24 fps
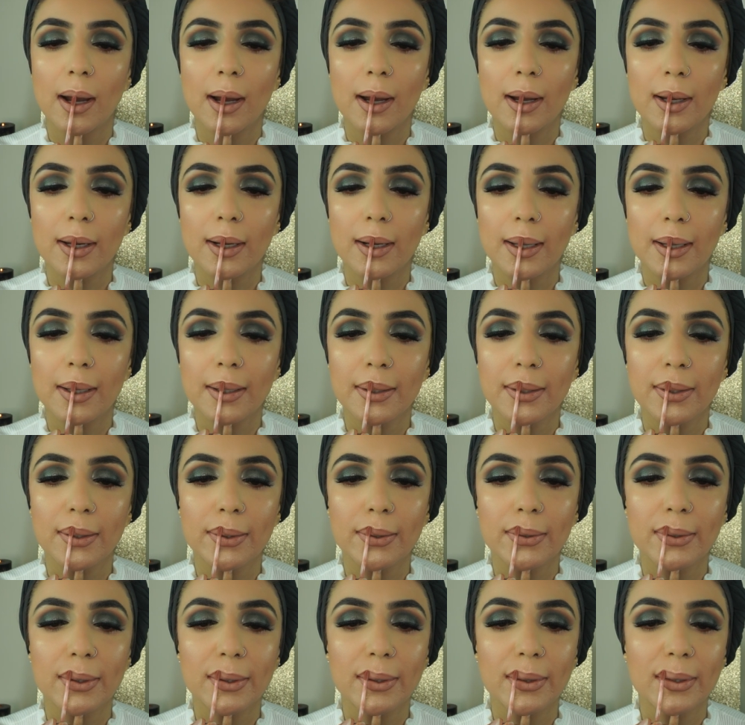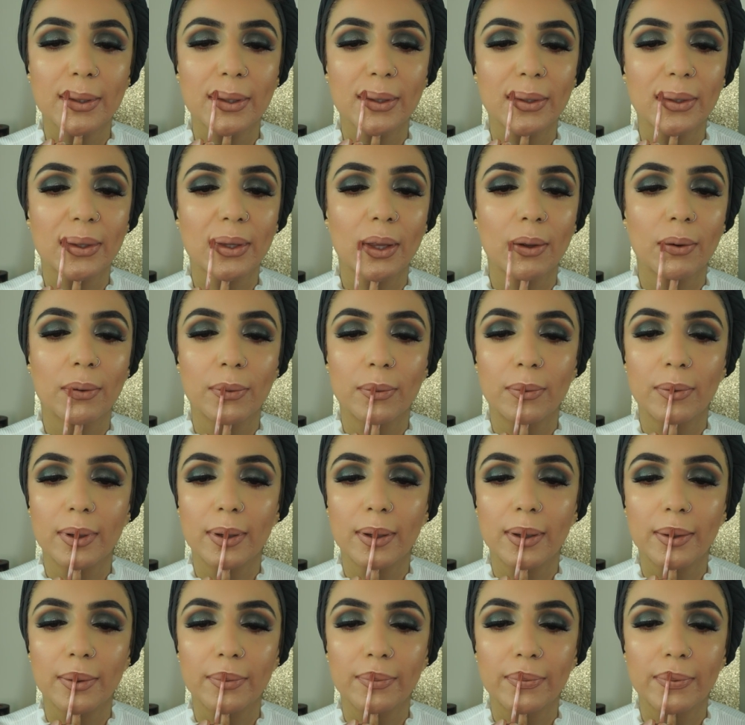I like using this when
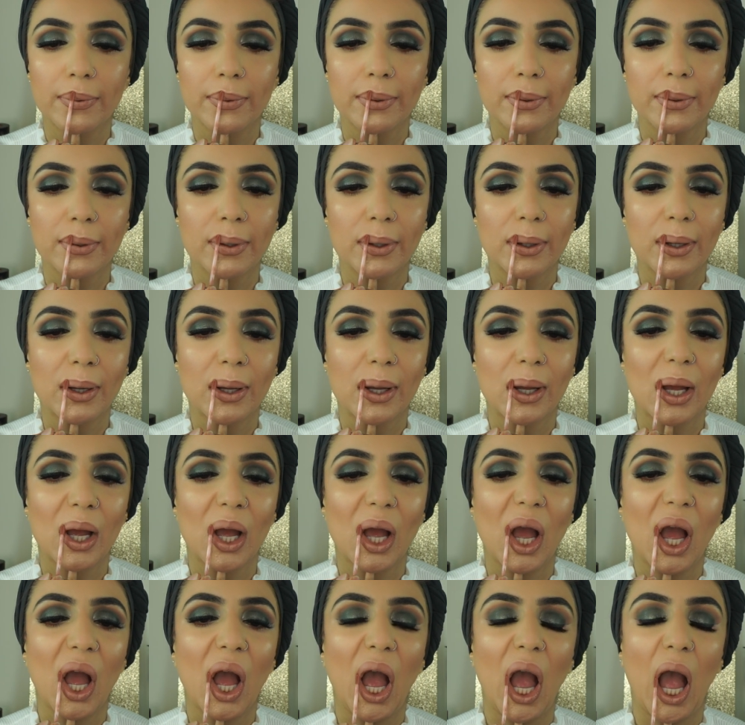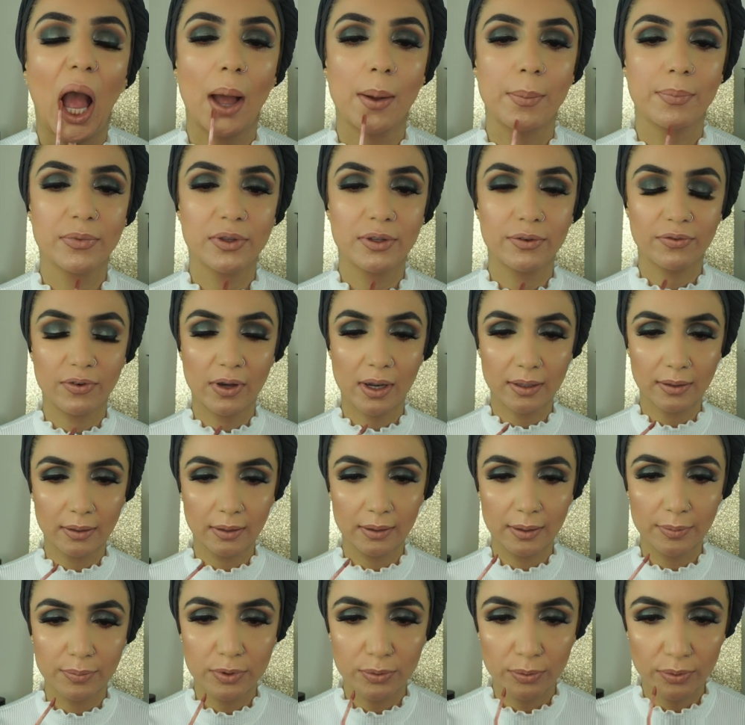I define
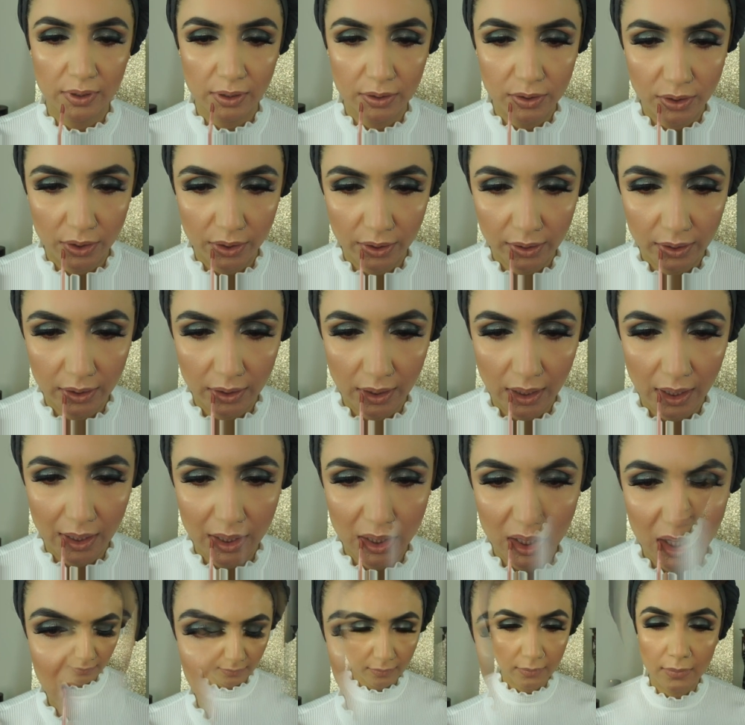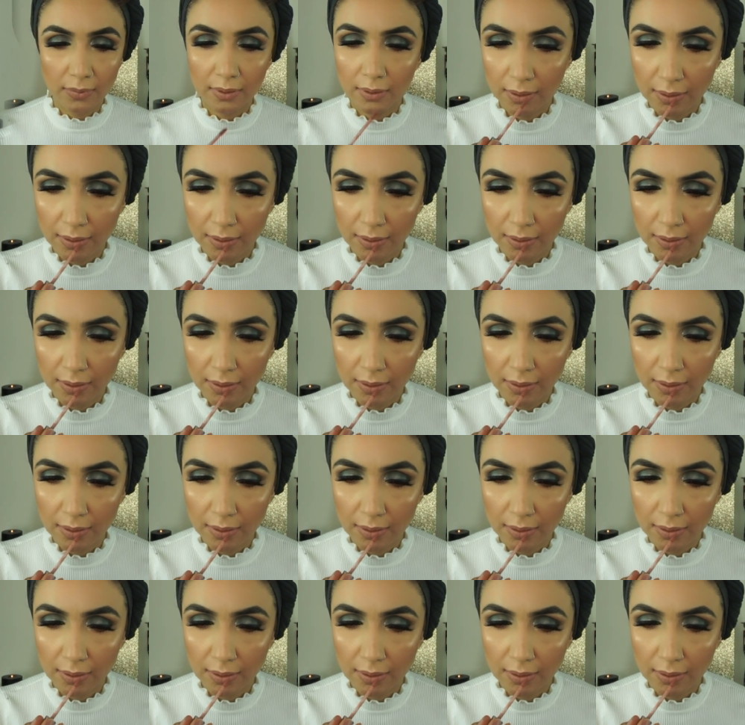the lips with a darker liner.